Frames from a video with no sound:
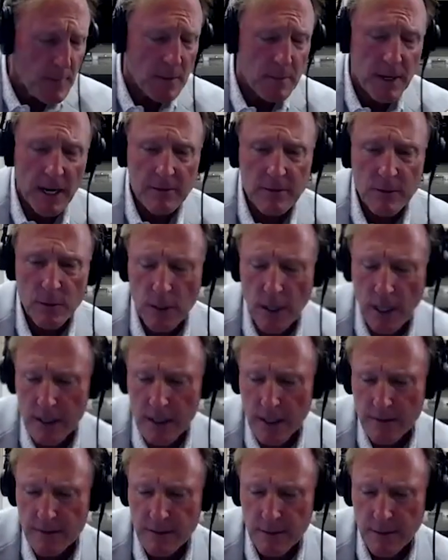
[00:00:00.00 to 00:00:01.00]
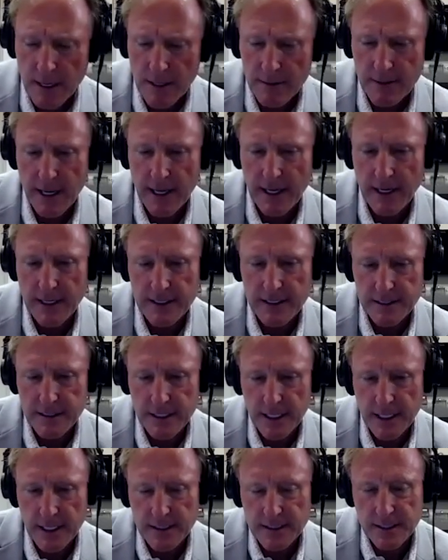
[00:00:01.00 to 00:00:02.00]
but I, what I loved about that is
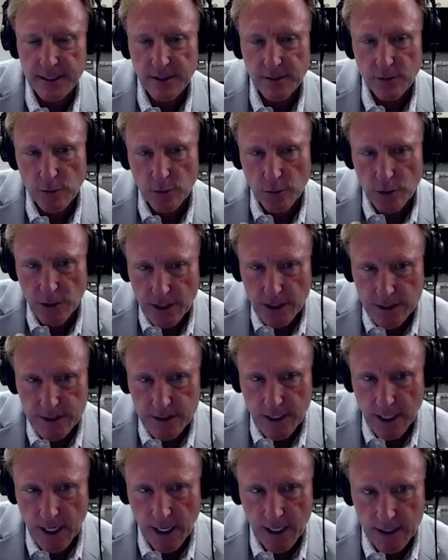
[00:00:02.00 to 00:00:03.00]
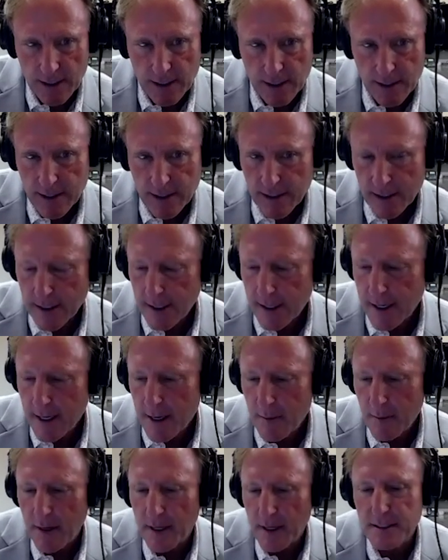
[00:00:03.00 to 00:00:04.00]
it's the reset.
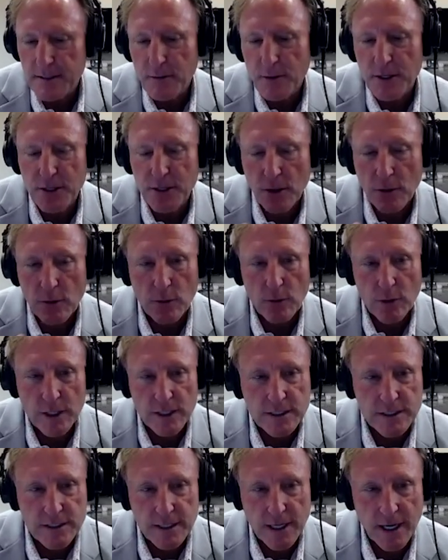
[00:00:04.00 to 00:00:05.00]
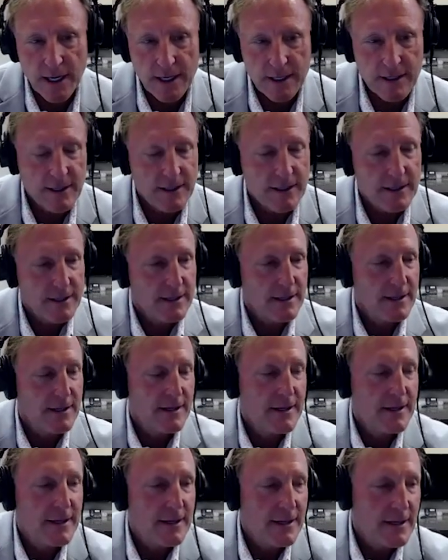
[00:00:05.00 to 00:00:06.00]
Because if we don't reset,
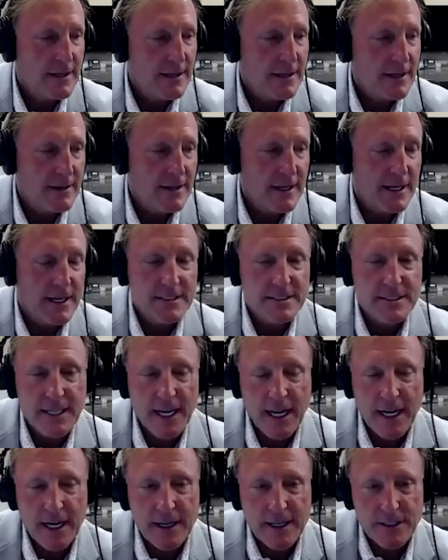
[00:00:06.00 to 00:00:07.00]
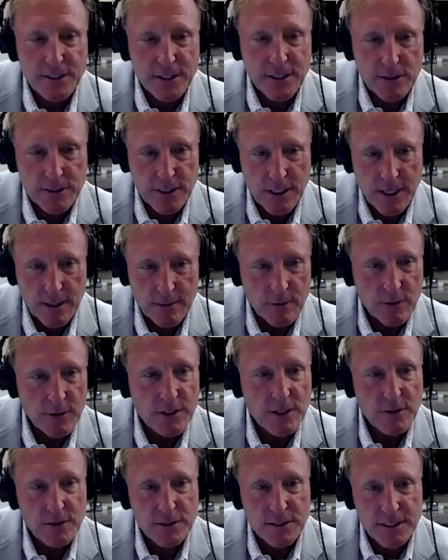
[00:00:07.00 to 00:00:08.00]
then insanity shows up. We
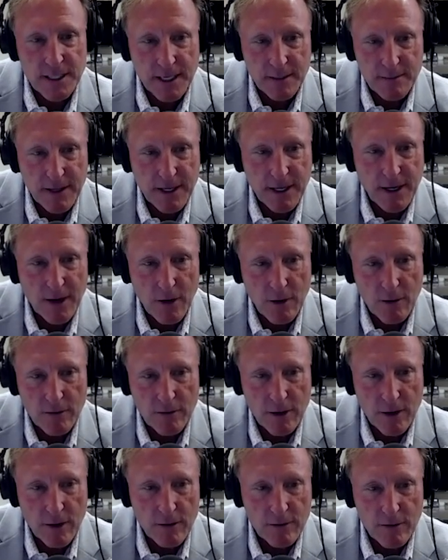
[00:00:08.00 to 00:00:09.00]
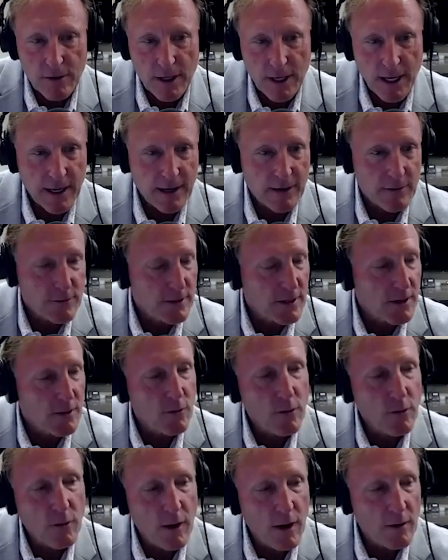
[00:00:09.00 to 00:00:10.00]
do the same thing over and over again. And we're like,
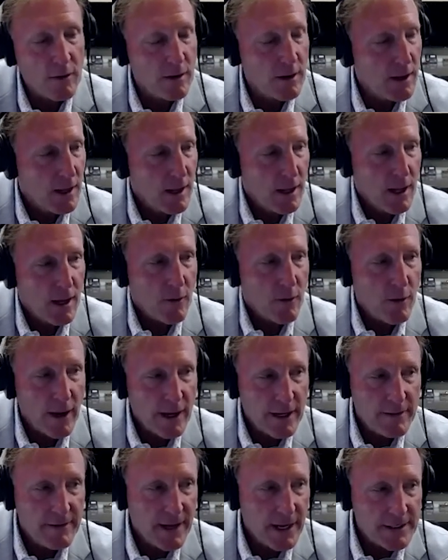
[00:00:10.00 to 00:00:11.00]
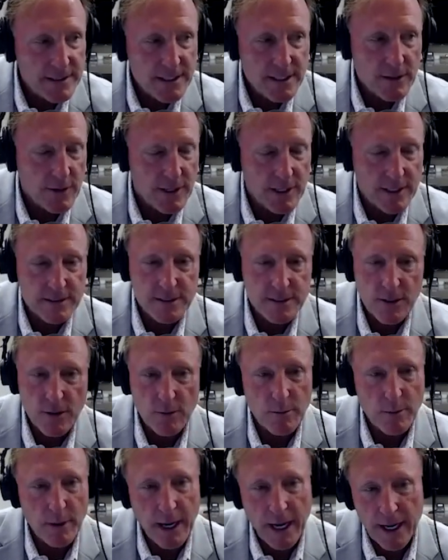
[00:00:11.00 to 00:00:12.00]
well, uh, why did that so end so
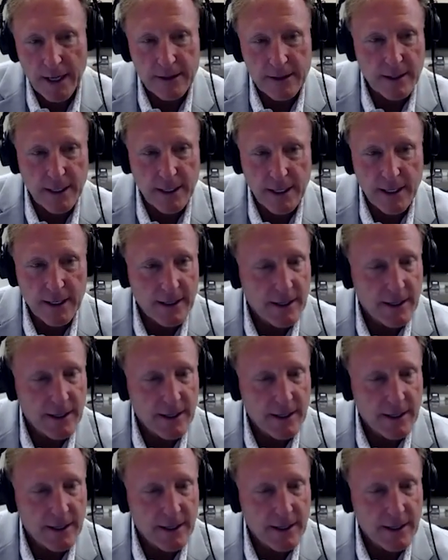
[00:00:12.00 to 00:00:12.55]
badly?